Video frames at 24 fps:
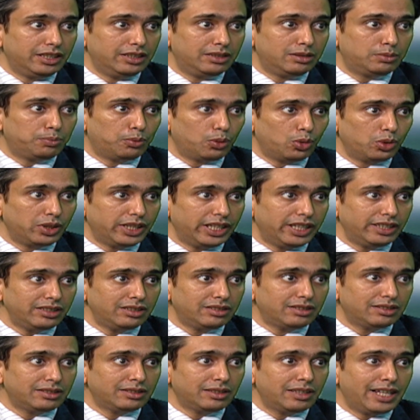these
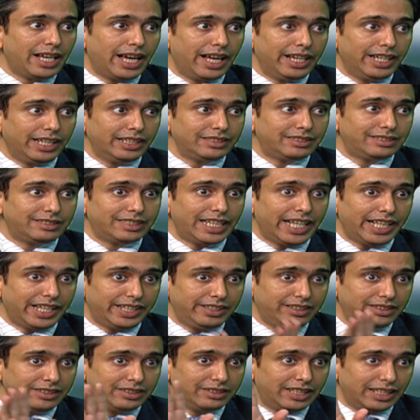protests and has
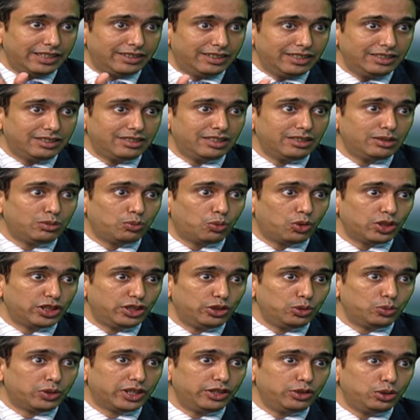said that this is
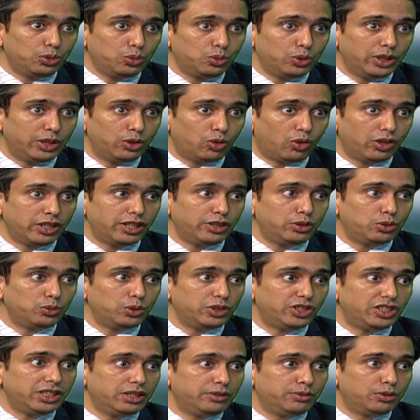what you can do in order
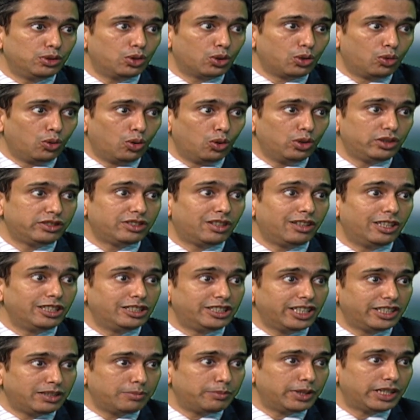to achieve your goals
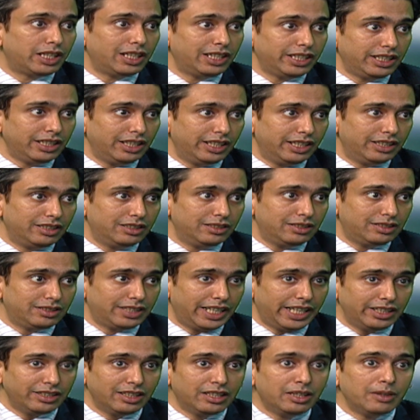legitimately in the
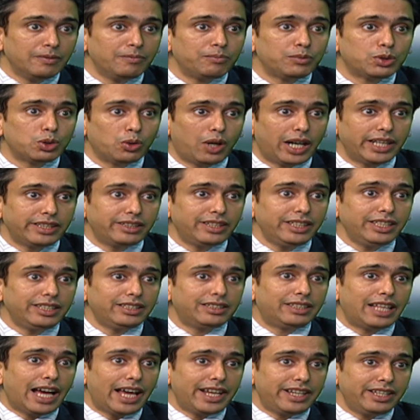state. So I
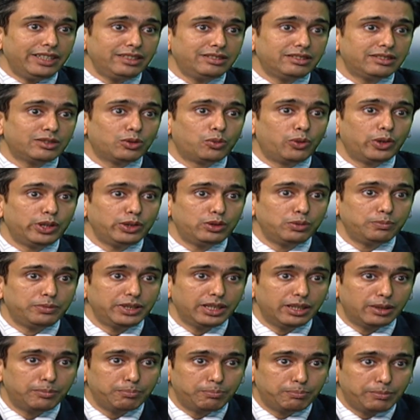think that is going to
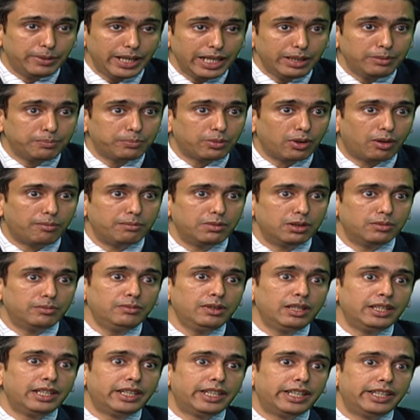be a big
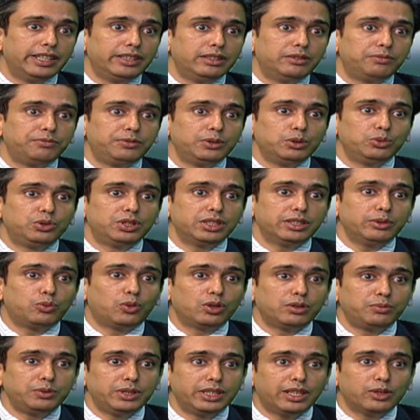problem in the future.
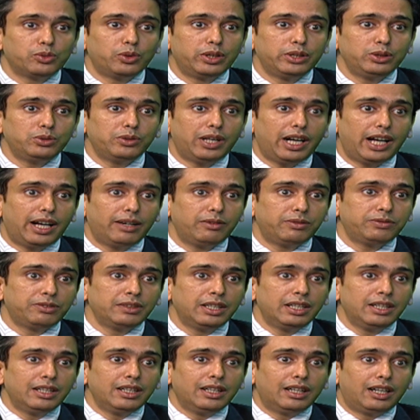What we are going to have
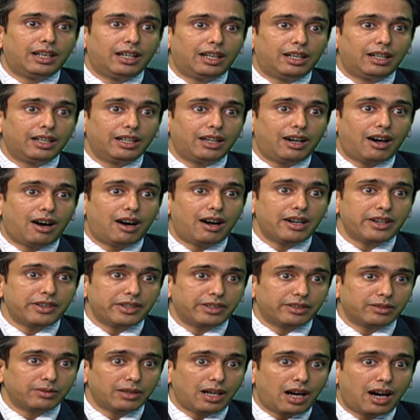
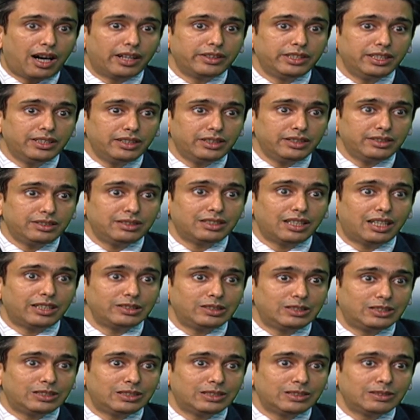are other
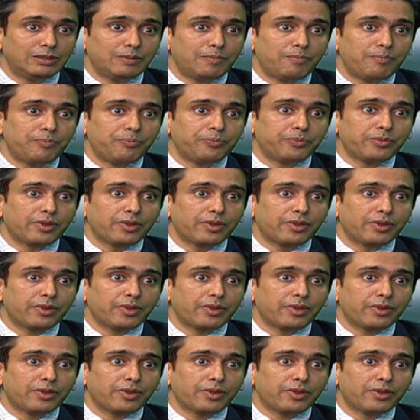such